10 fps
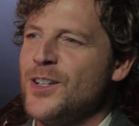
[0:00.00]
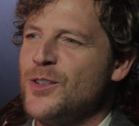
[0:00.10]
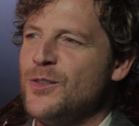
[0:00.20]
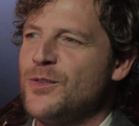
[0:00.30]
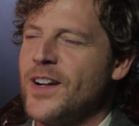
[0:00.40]

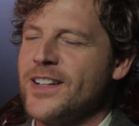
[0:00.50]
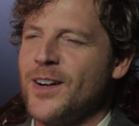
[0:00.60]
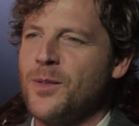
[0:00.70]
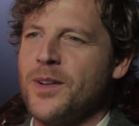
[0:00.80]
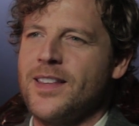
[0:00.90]
to find
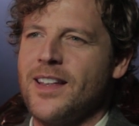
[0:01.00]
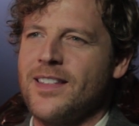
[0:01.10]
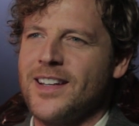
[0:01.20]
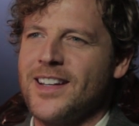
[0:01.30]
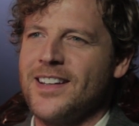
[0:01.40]
out what they
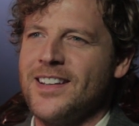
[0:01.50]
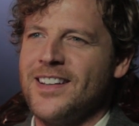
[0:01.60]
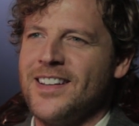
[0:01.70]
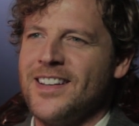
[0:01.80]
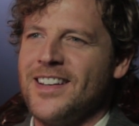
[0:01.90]
think.
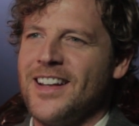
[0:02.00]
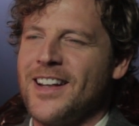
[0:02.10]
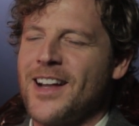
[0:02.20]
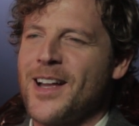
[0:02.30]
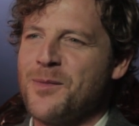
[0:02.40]

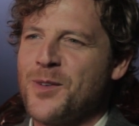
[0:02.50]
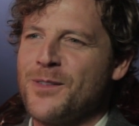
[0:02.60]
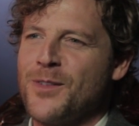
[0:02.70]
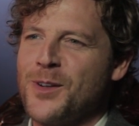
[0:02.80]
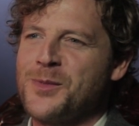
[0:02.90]
And I am one
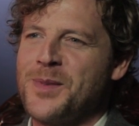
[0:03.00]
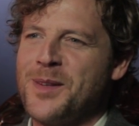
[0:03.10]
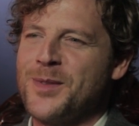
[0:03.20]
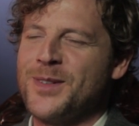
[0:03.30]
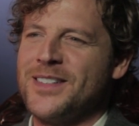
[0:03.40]
of those
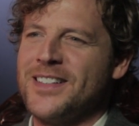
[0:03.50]
people.